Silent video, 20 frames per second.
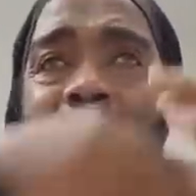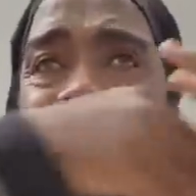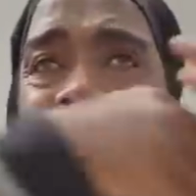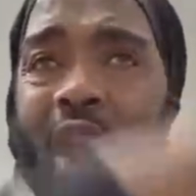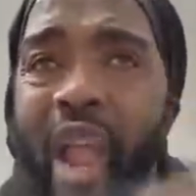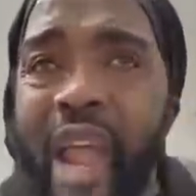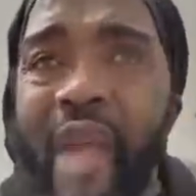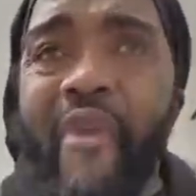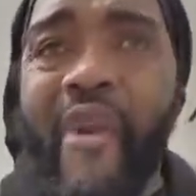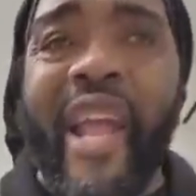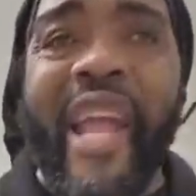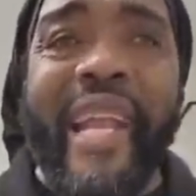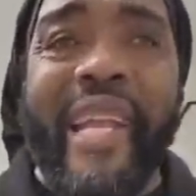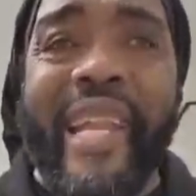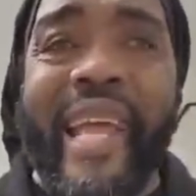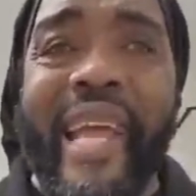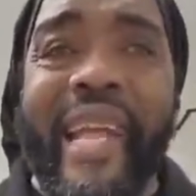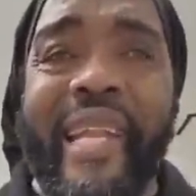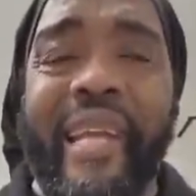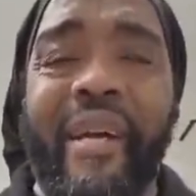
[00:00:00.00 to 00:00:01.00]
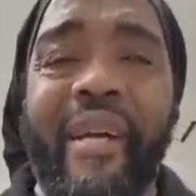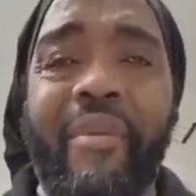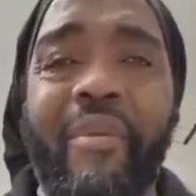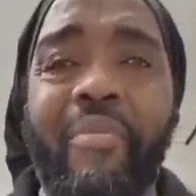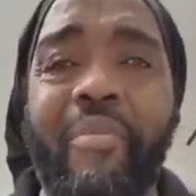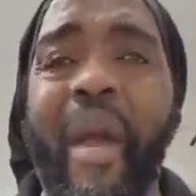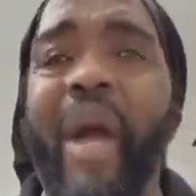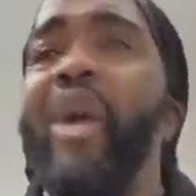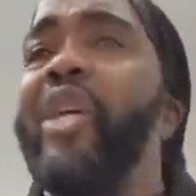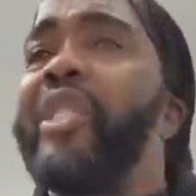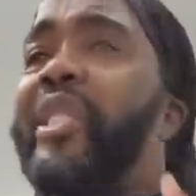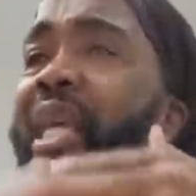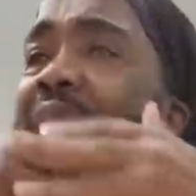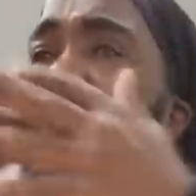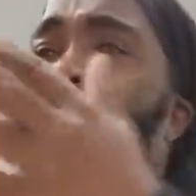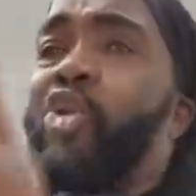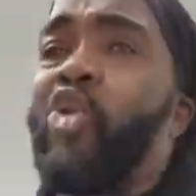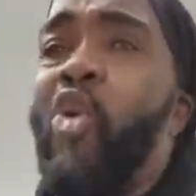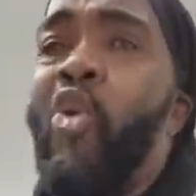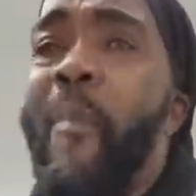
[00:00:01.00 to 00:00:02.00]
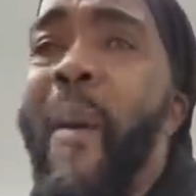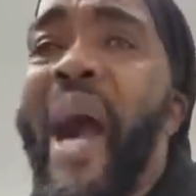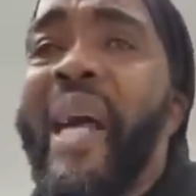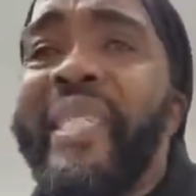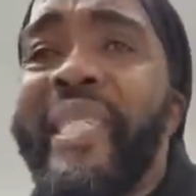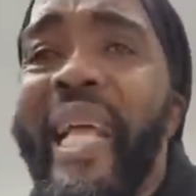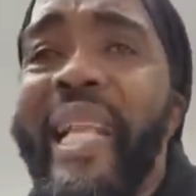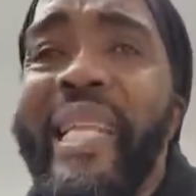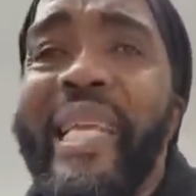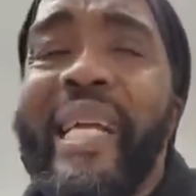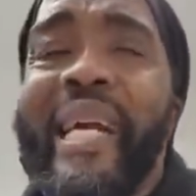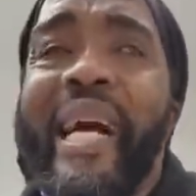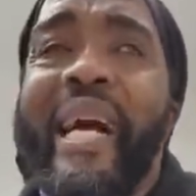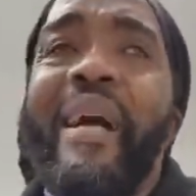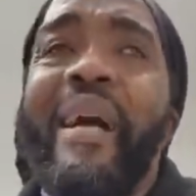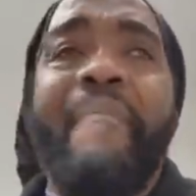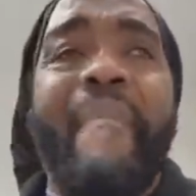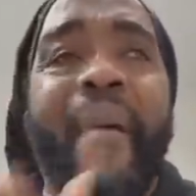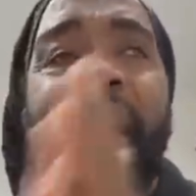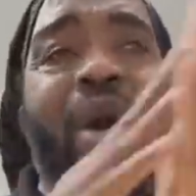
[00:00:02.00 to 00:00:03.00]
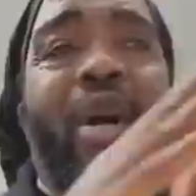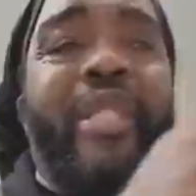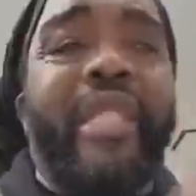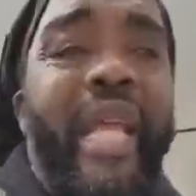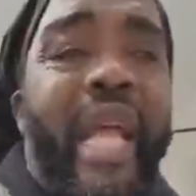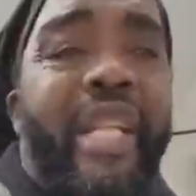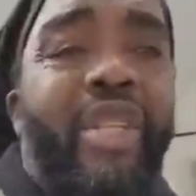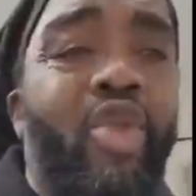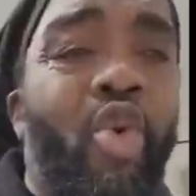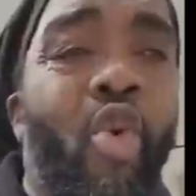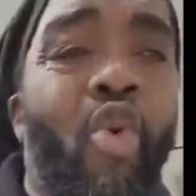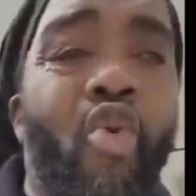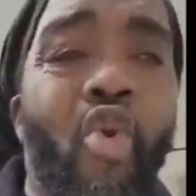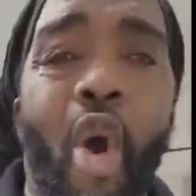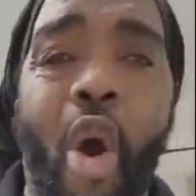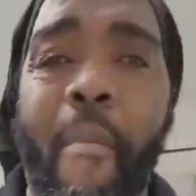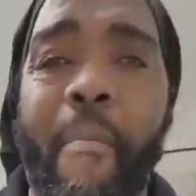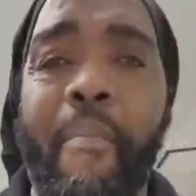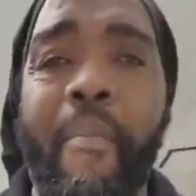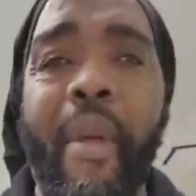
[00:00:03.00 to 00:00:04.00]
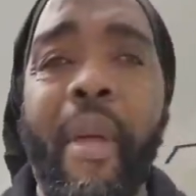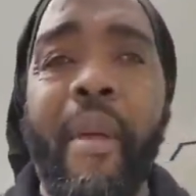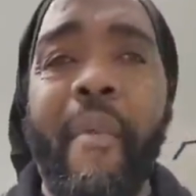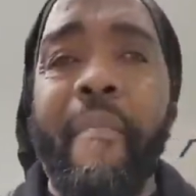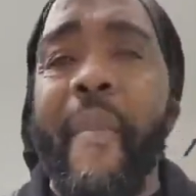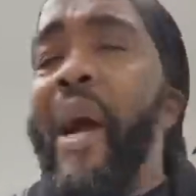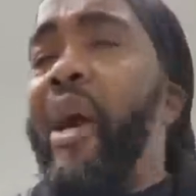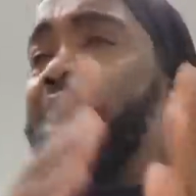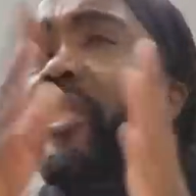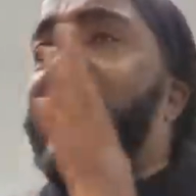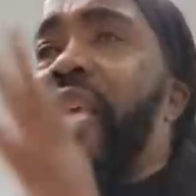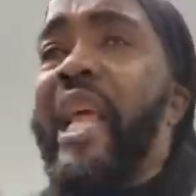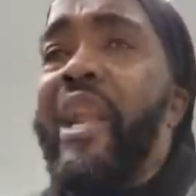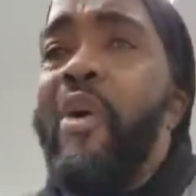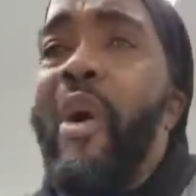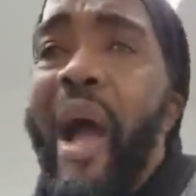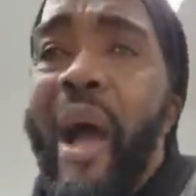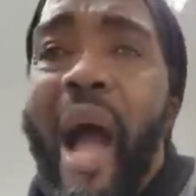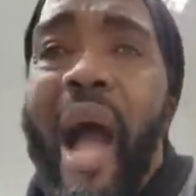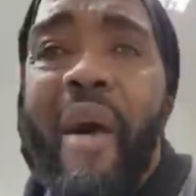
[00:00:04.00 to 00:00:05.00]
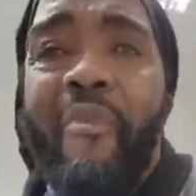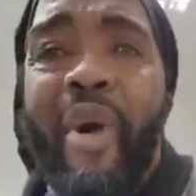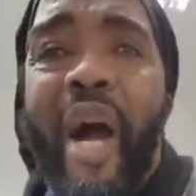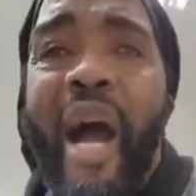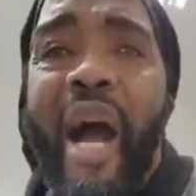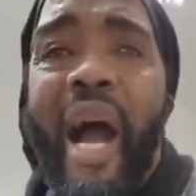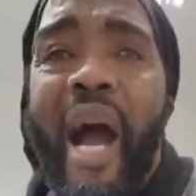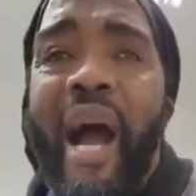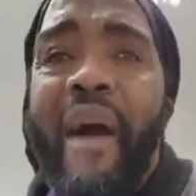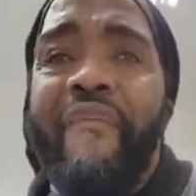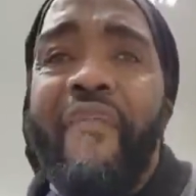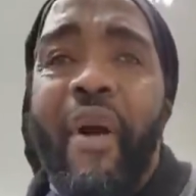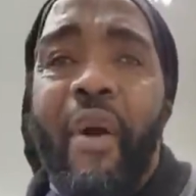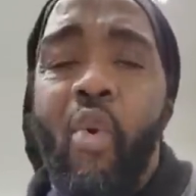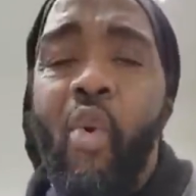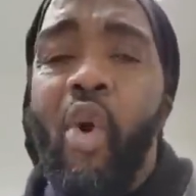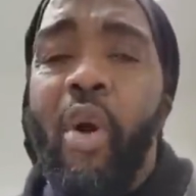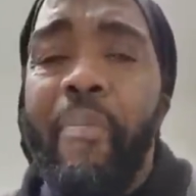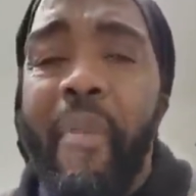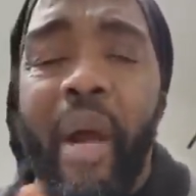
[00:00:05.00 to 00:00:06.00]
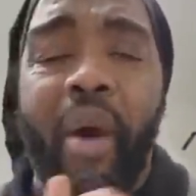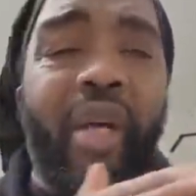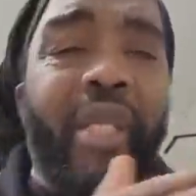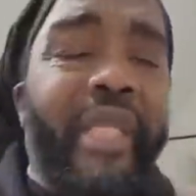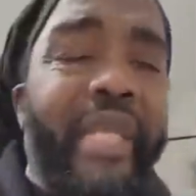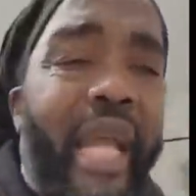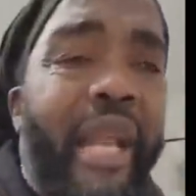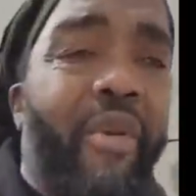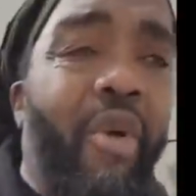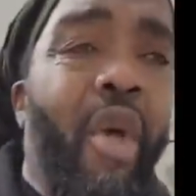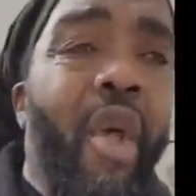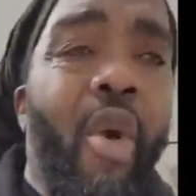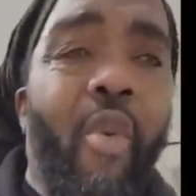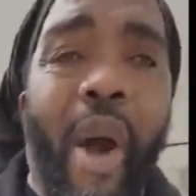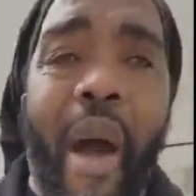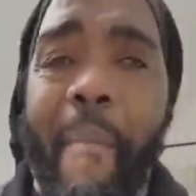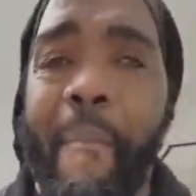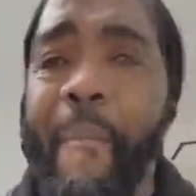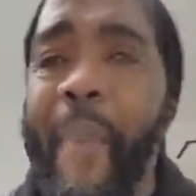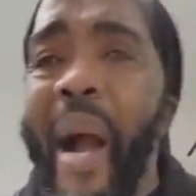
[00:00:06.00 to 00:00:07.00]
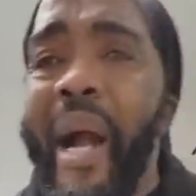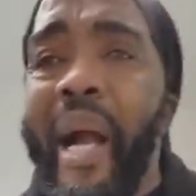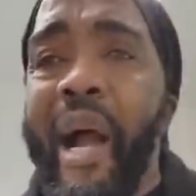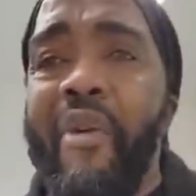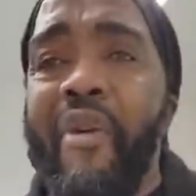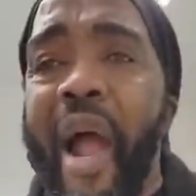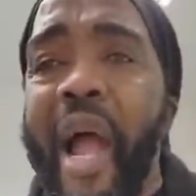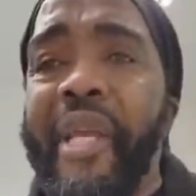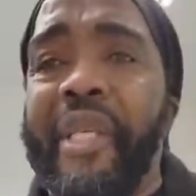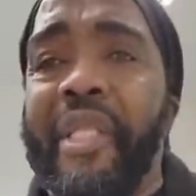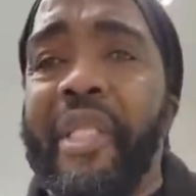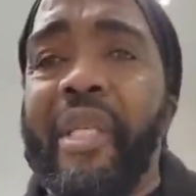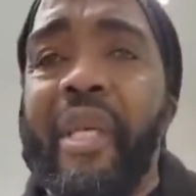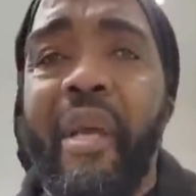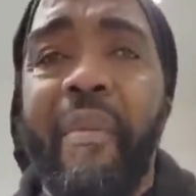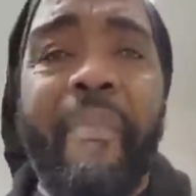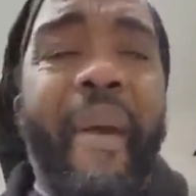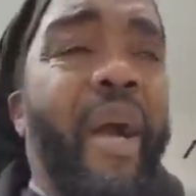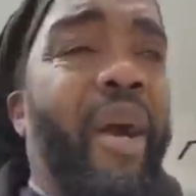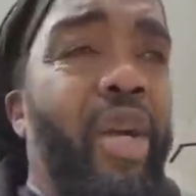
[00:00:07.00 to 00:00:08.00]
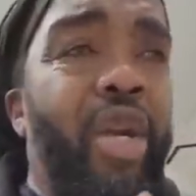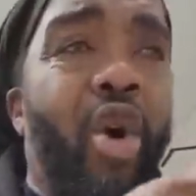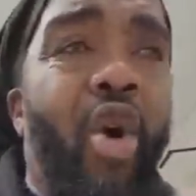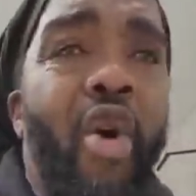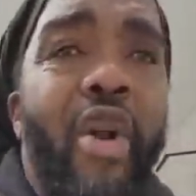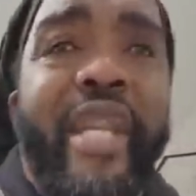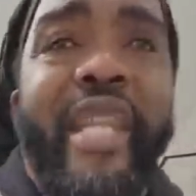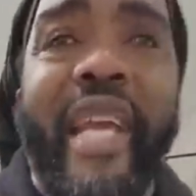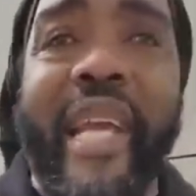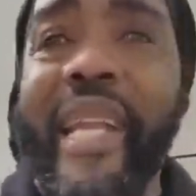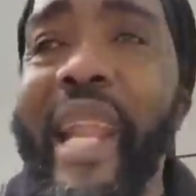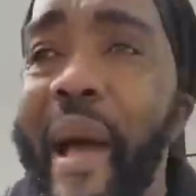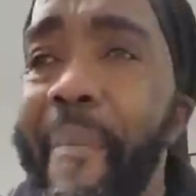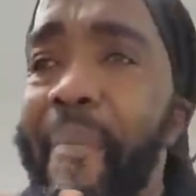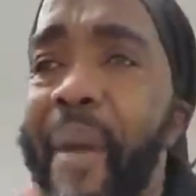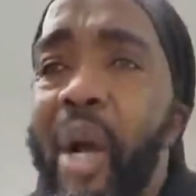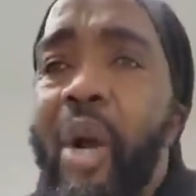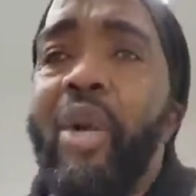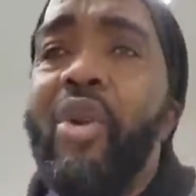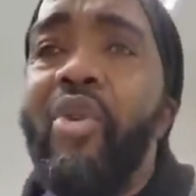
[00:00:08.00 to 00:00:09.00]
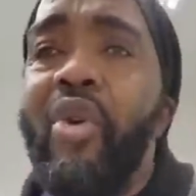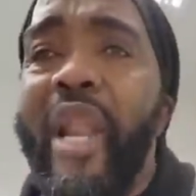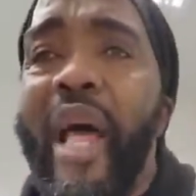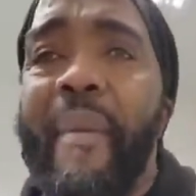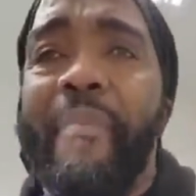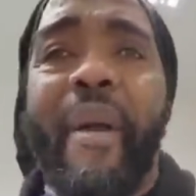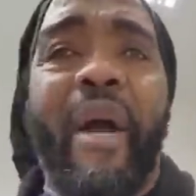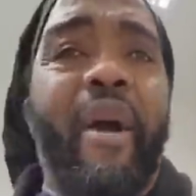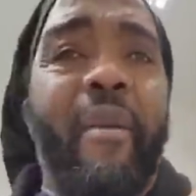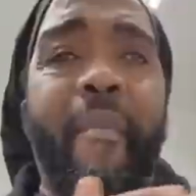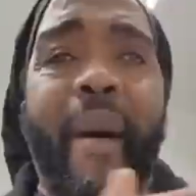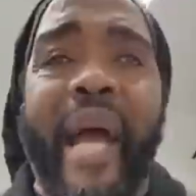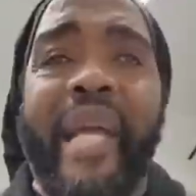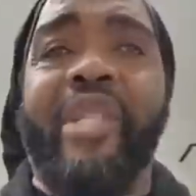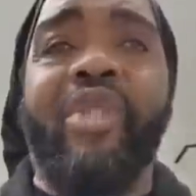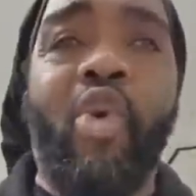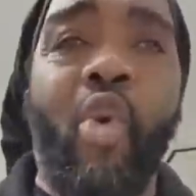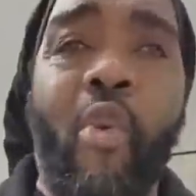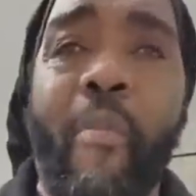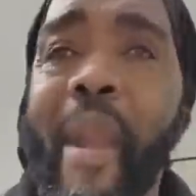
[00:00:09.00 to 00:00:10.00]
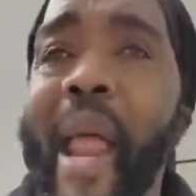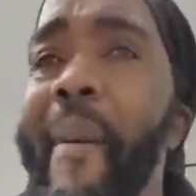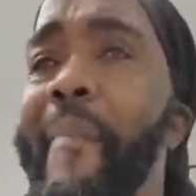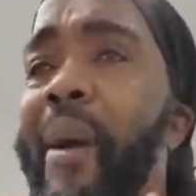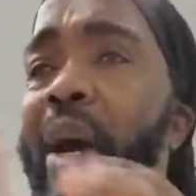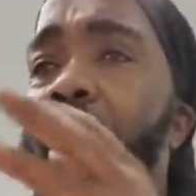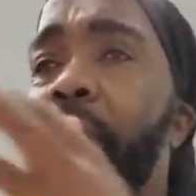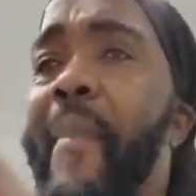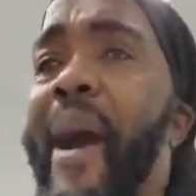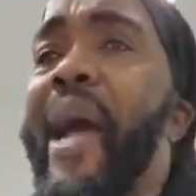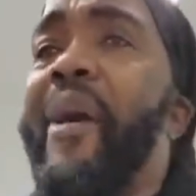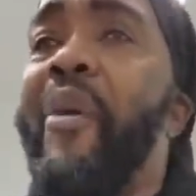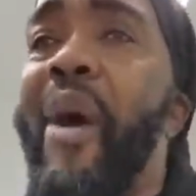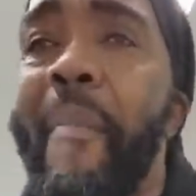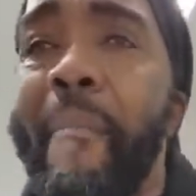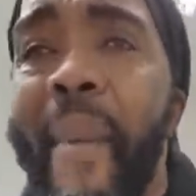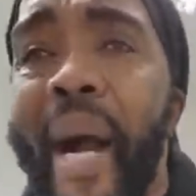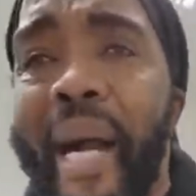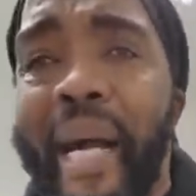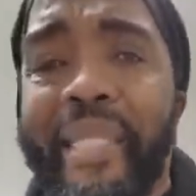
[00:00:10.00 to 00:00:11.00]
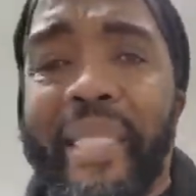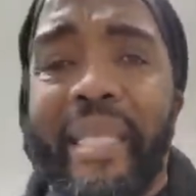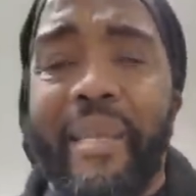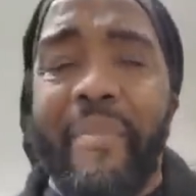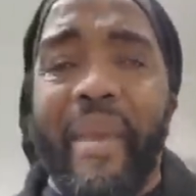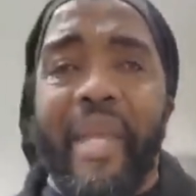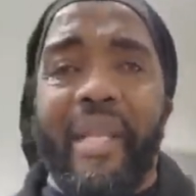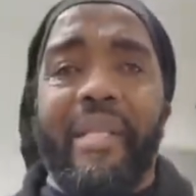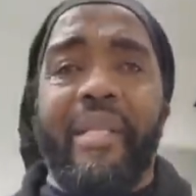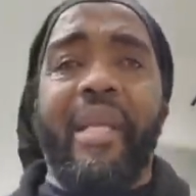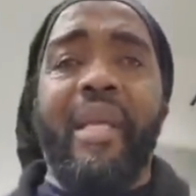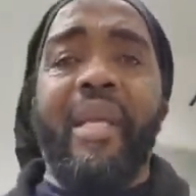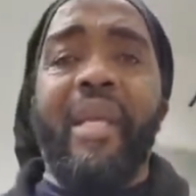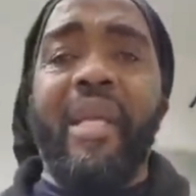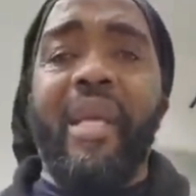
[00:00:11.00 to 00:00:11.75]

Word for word: Ray dead. Me go send 2 box of liquor. Me go send 2 rum. Me go send 1/2 a goat. Me go send 1 pack of rice. Me go donate that. Me go do that. Me go buy 2 black. Me go buy 1 bag of cement.